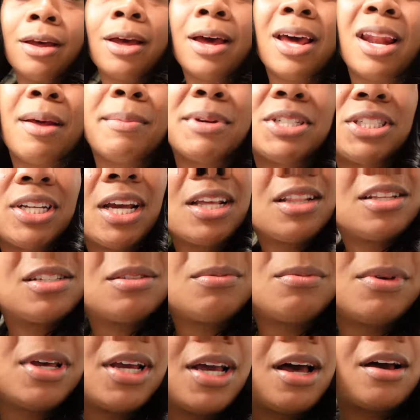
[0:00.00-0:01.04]
And I'm gonna shake this
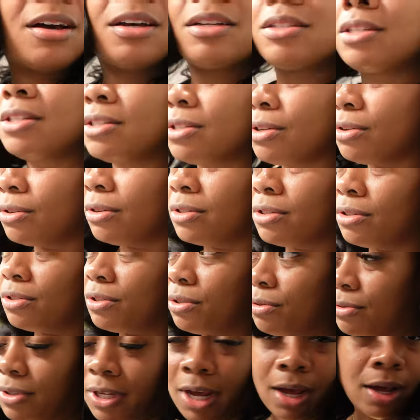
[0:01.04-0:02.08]
wig out because these curls are
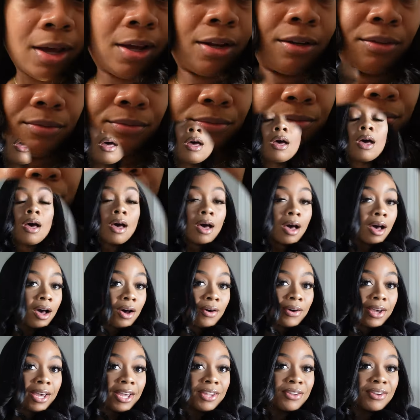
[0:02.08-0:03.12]
too tight.
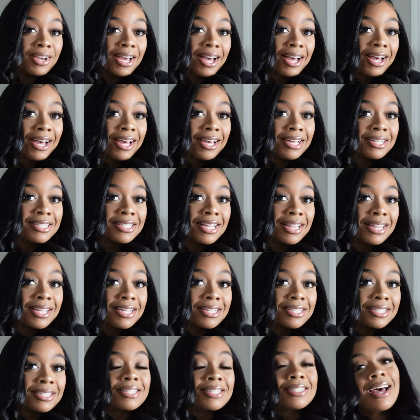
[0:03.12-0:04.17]
Okay, you guys,
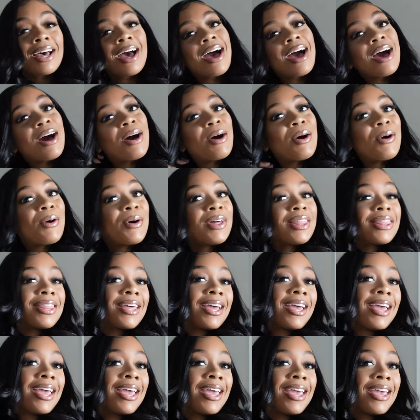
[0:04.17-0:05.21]
this is how the
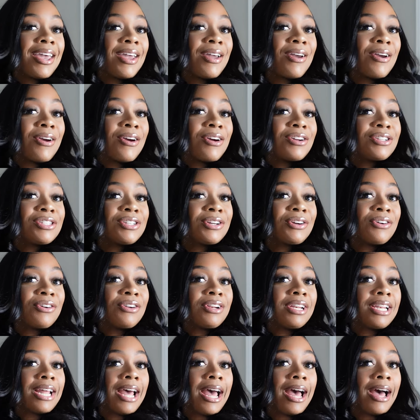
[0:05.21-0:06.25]
hair
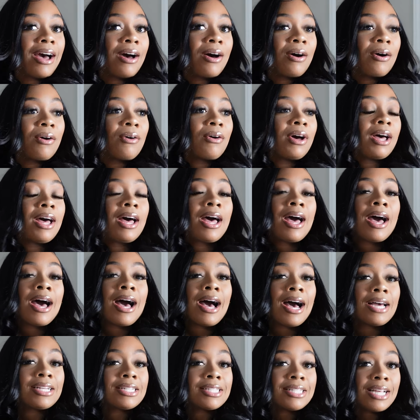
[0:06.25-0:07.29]
turned out.
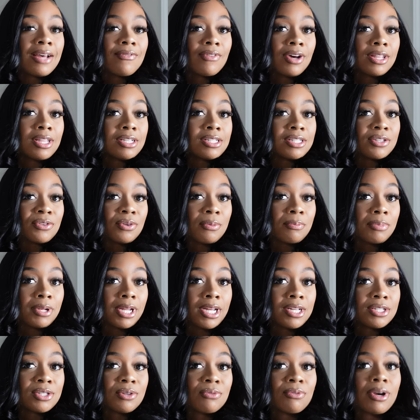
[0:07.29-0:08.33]
I just have on this little
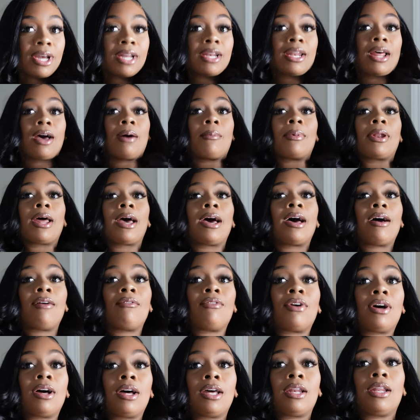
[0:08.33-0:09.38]
blazer right now, but I have
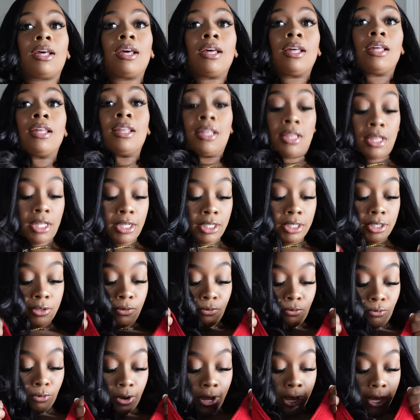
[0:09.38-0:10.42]
on this
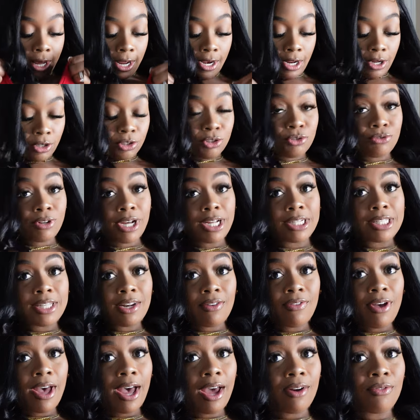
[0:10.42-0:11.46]
red dress that
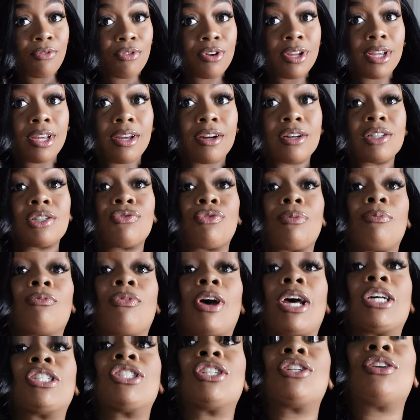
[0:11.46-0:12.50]
I've had for years from
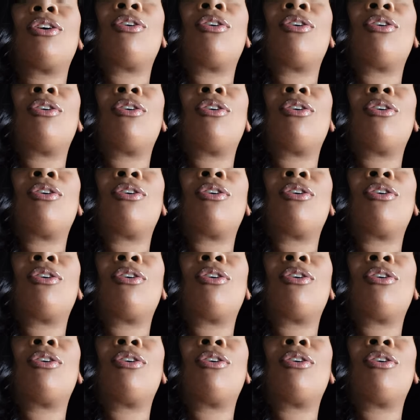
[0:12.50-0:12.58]
Fashion